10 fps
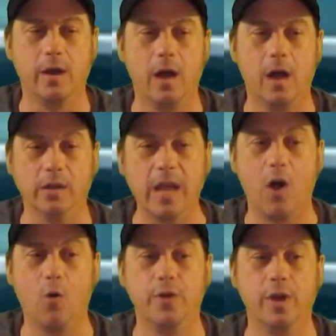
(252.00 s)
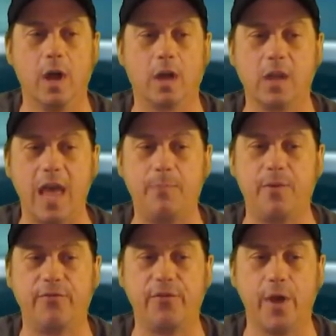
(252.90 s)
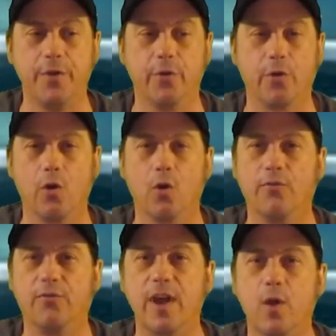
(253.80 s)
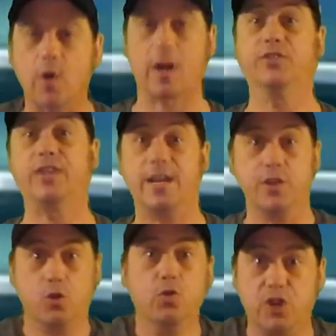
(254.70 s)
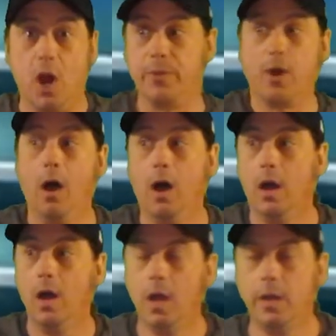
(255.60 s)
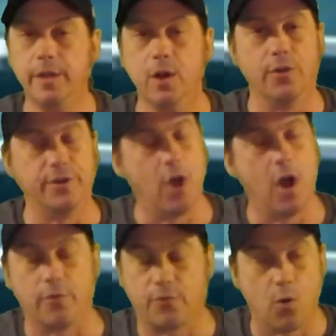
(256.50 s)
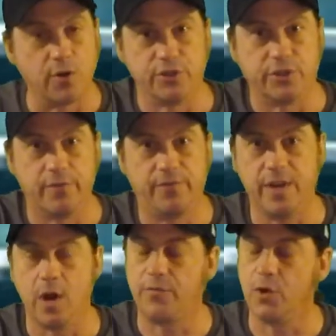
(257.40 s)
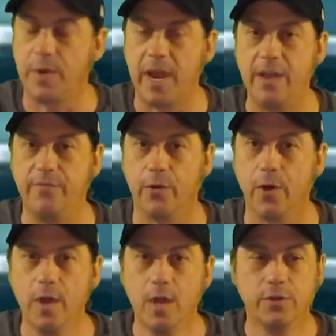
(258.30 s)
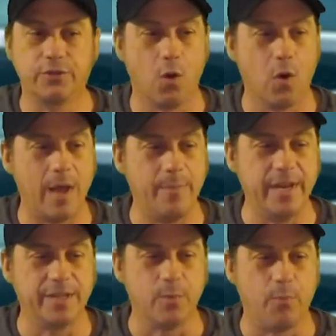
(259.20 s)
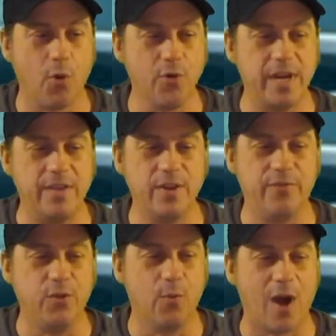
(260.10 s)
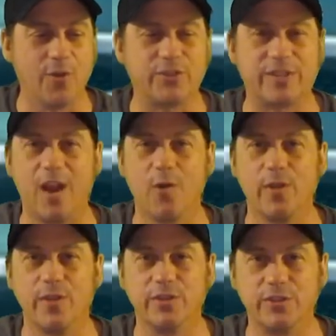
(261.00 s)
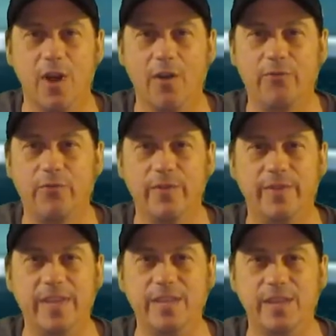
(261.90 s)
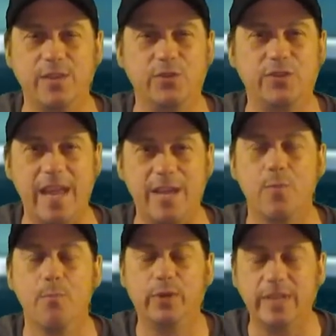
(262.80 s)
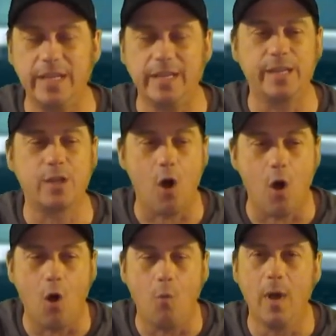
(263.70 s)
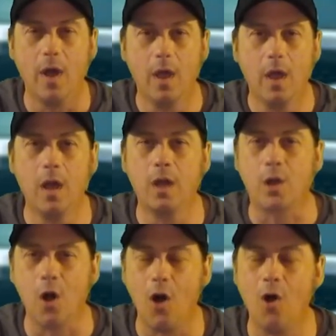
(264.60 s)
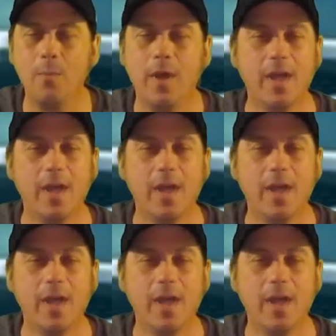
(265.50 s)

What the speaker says: loud clap of thunder or a firework outside, you jump, the dog, of course, is going to feed off your behavior. So, I mean, it's important, even if you are scared of this stuff, that you stay completely calm. Calm